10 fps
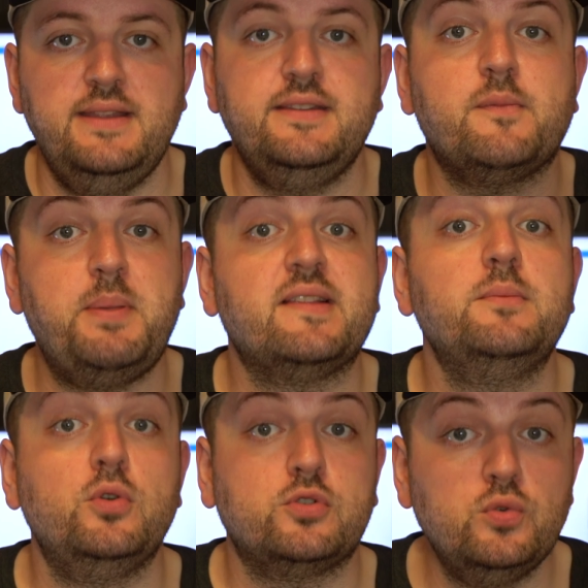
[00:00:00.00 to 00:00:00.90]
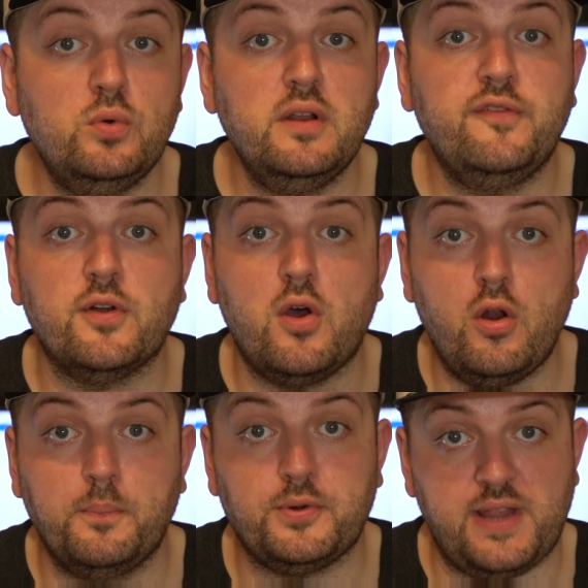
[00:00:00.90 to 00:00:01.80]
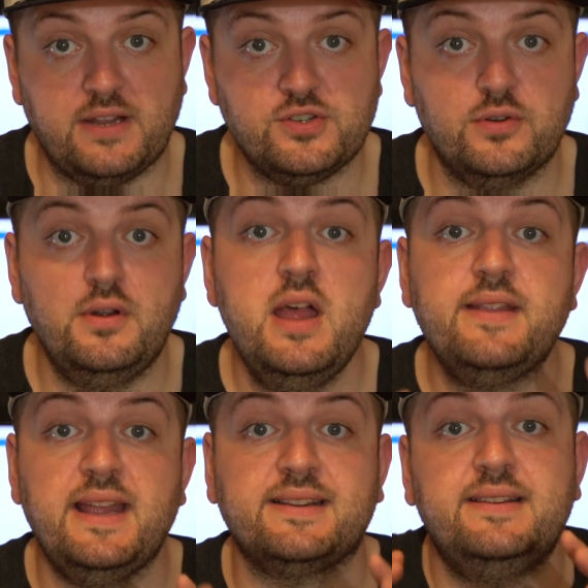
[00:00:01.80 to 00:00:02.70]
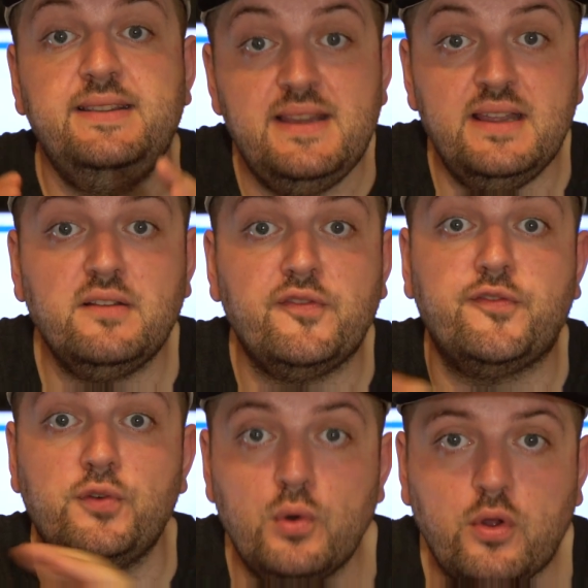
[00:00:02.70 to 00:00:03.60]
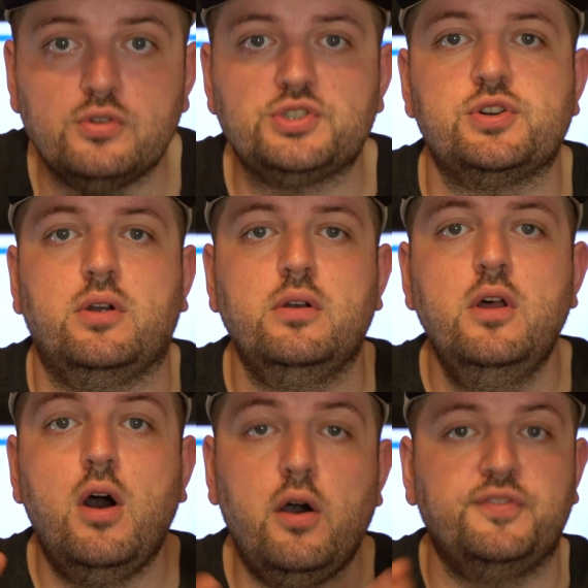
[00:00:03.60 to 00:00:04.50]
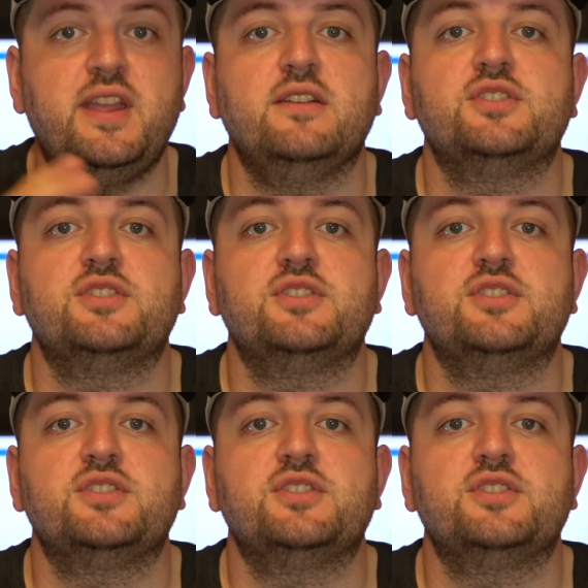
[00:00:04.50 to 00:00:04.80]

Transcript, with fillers: indispensable tool for a whole production that need full control of their